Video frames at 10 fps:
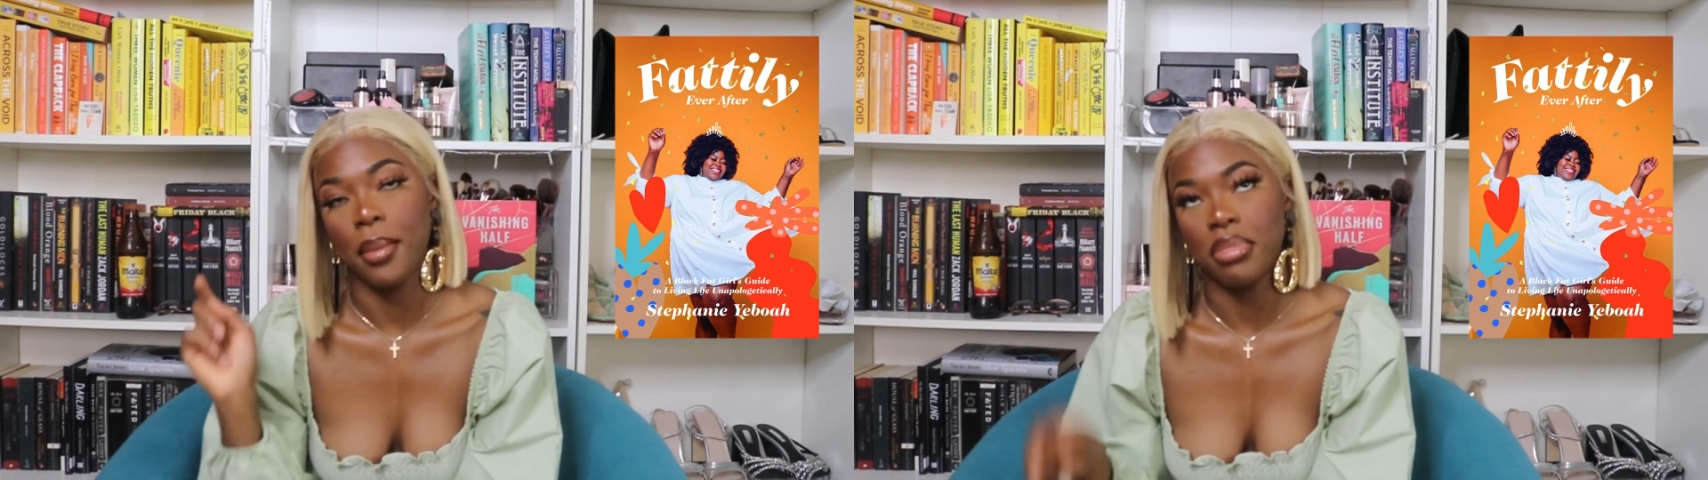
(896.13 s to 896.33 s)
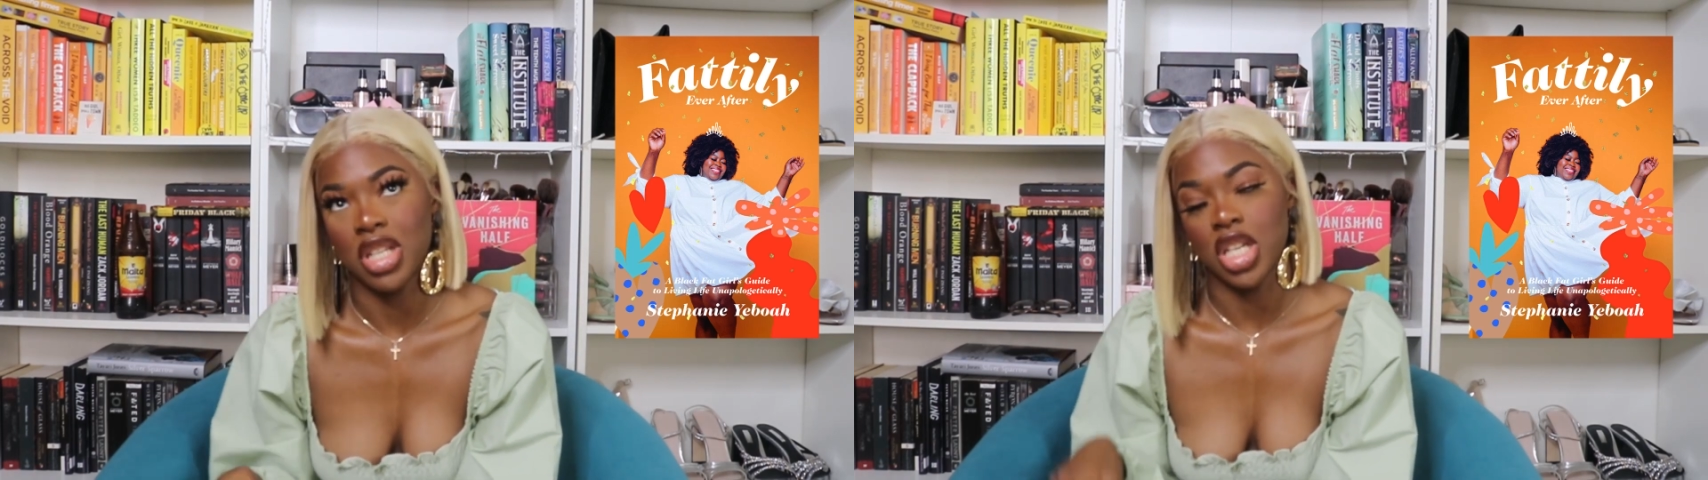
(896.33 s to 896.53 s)

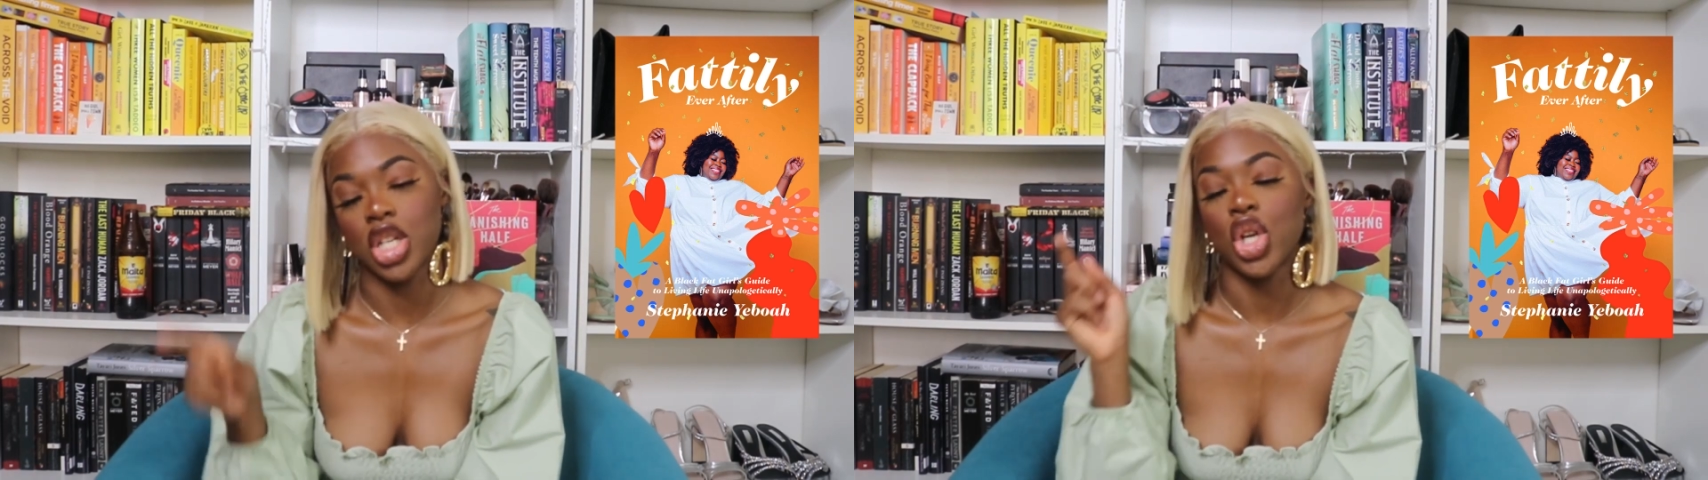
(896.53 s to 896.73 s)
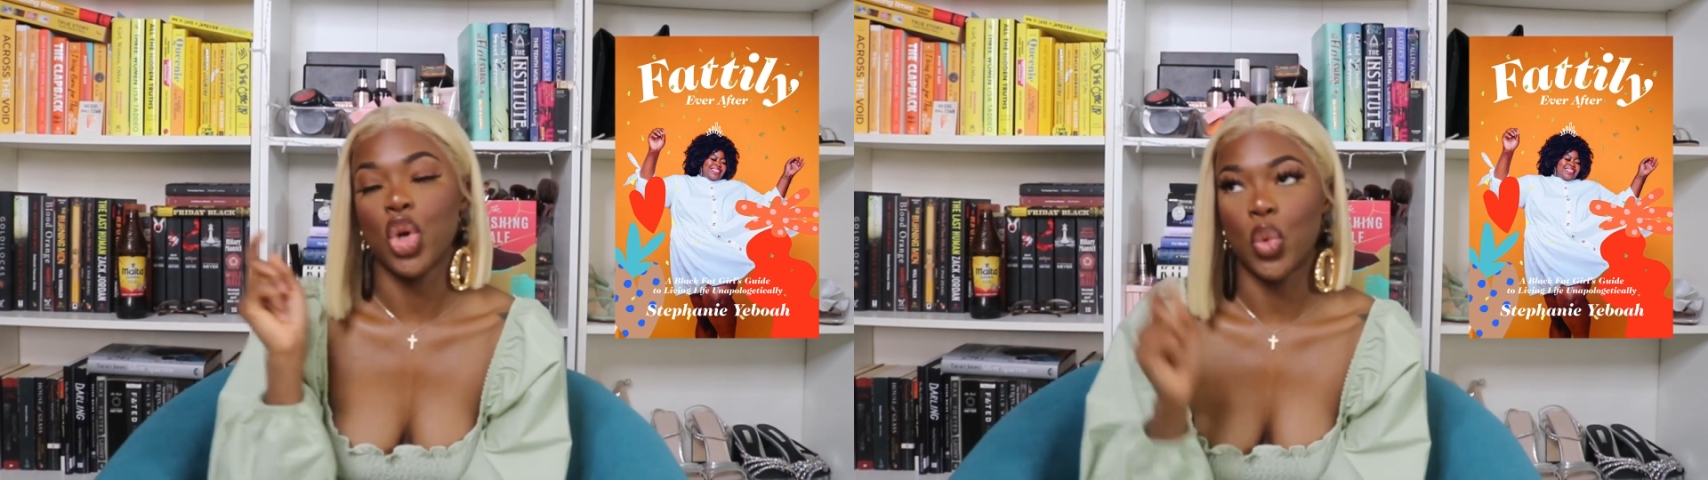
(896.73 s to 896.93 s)

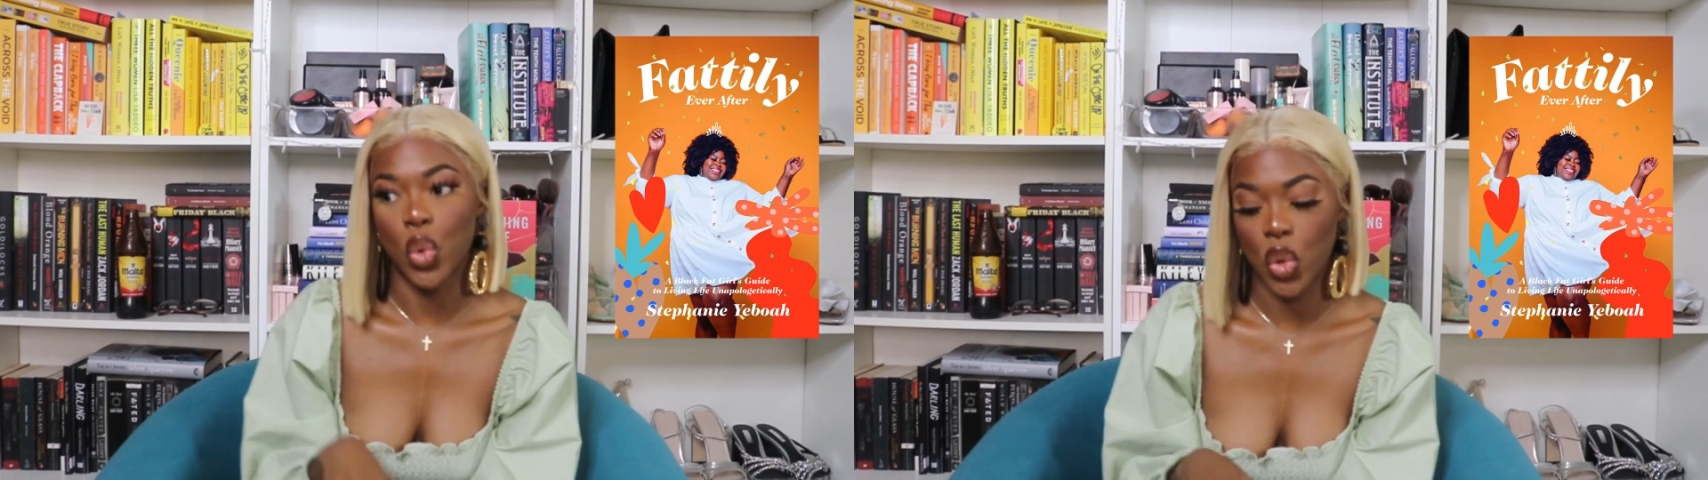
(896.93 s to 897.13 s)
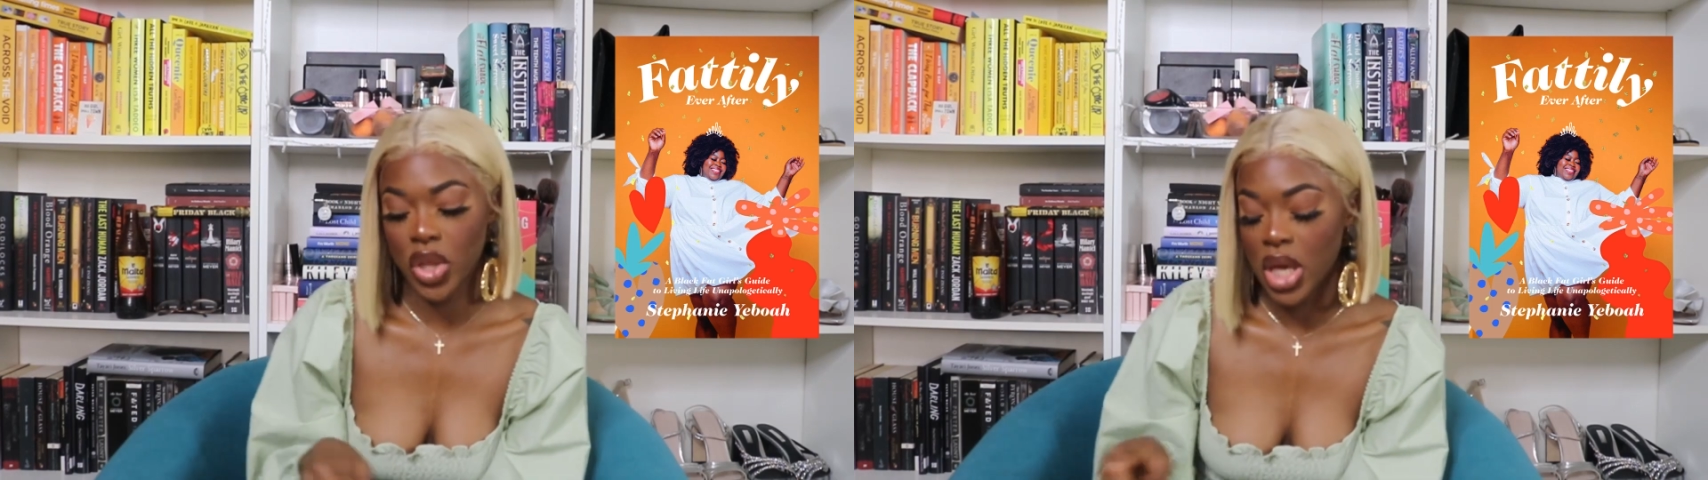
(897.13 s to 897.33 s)
British
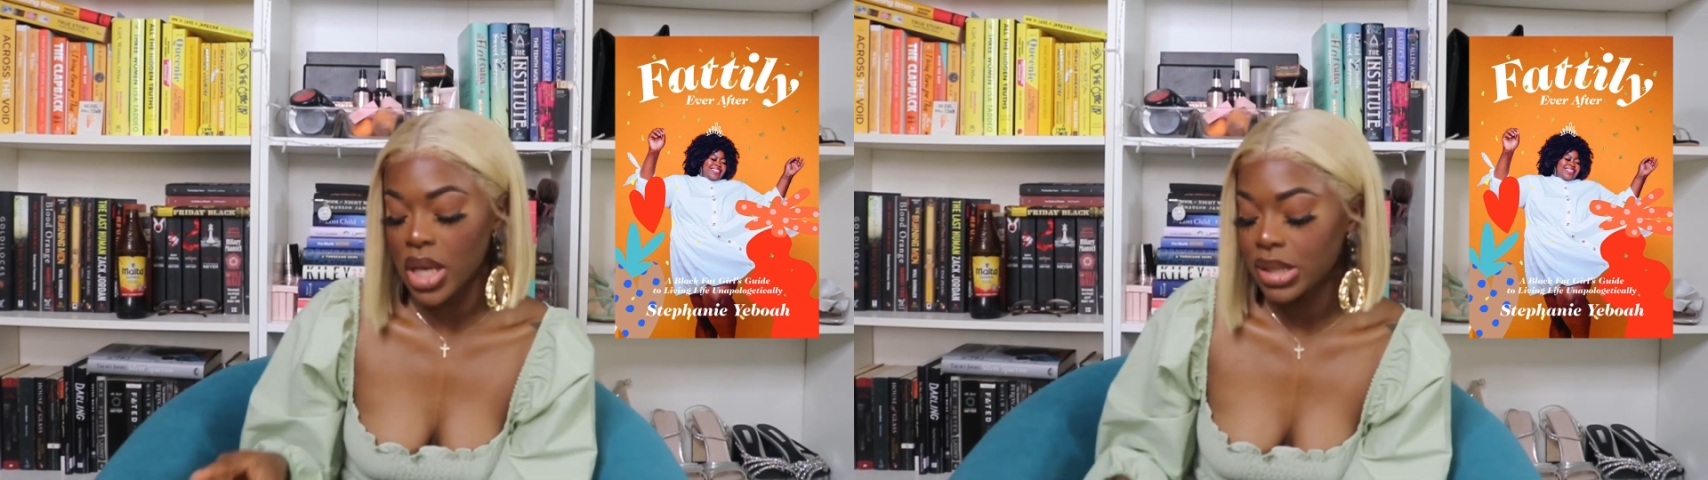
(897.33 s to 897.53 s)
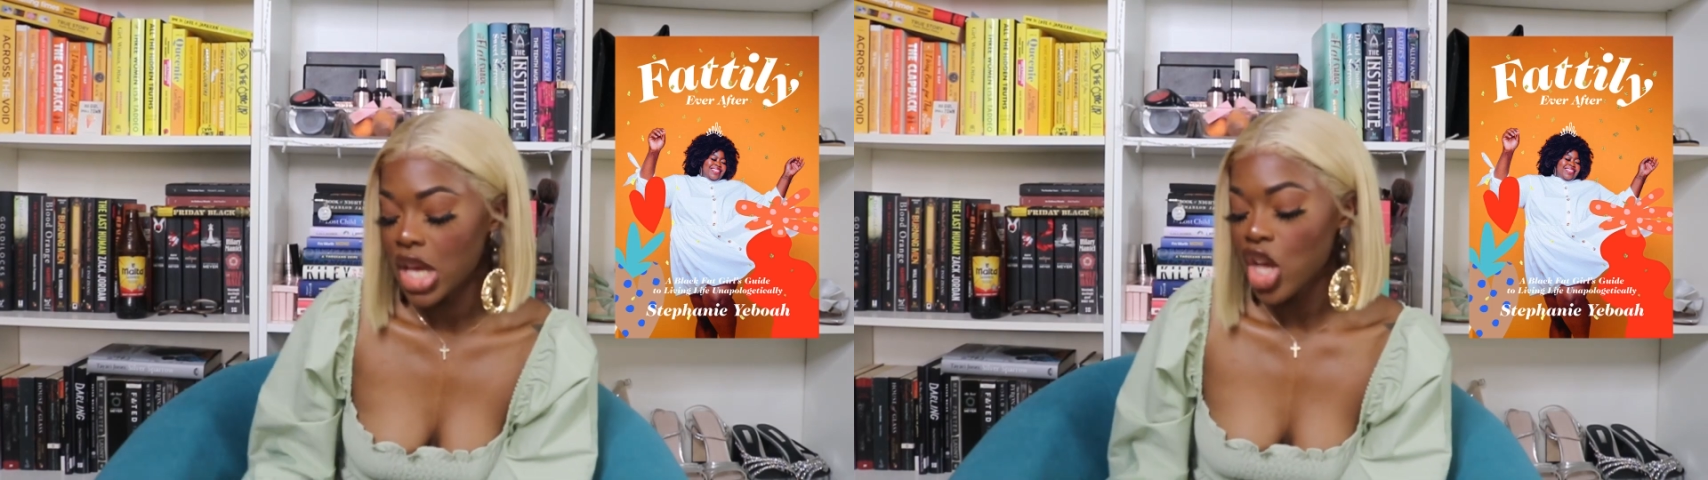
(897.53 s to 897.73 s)

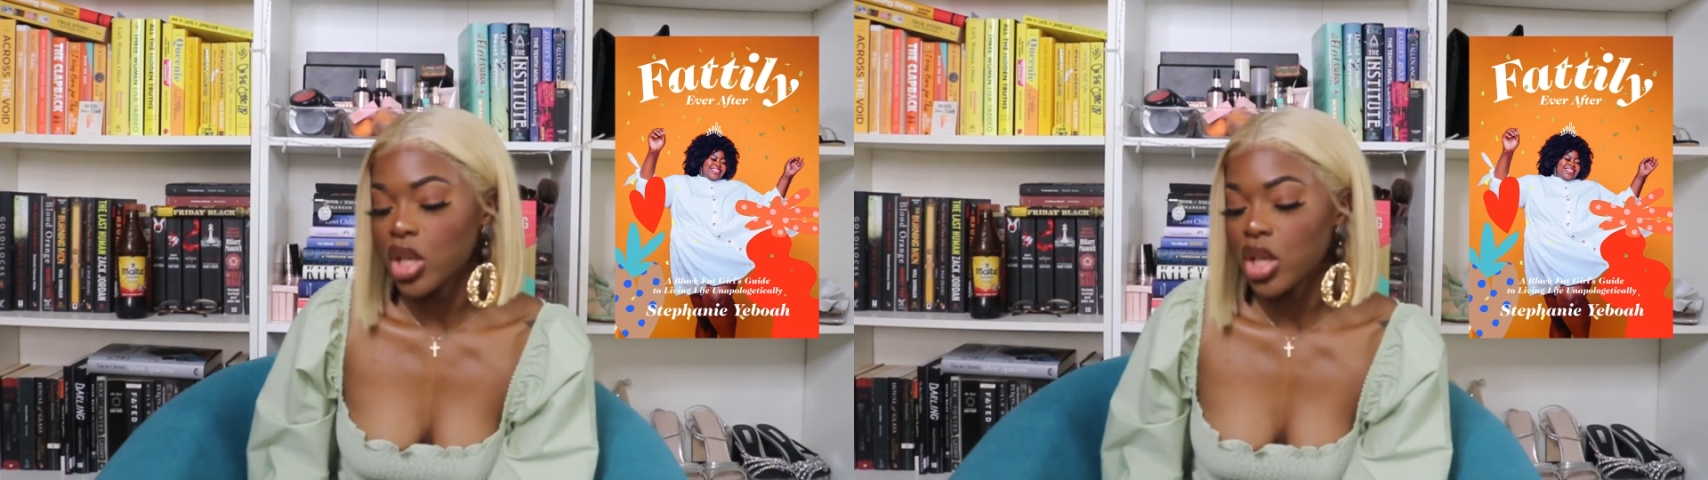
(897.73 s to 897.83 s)
authors.